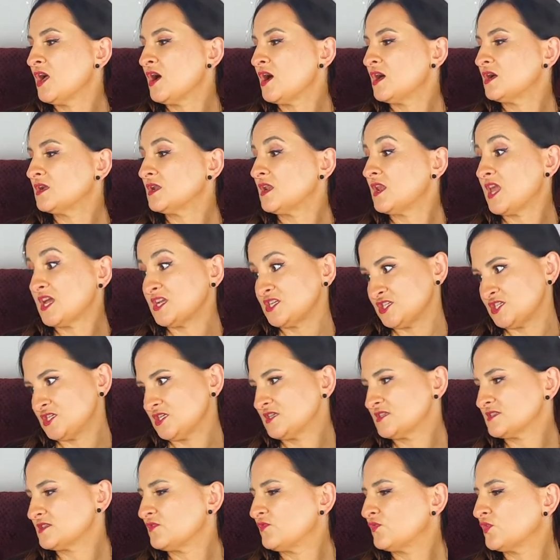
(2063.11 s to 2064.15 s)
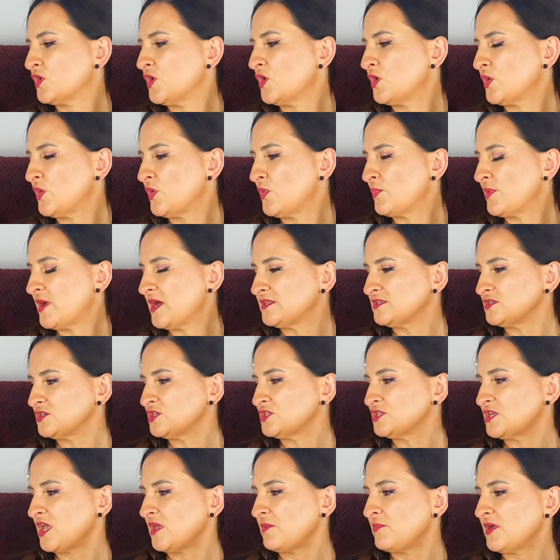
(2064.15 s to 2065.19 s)
lashings of cocoa butter,
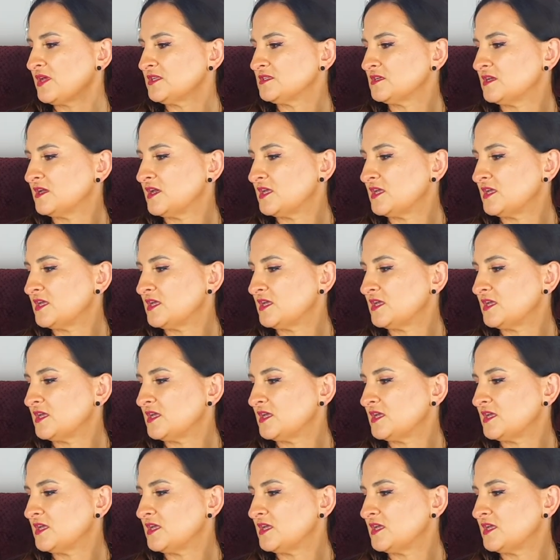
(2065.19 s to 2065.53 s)
shea butter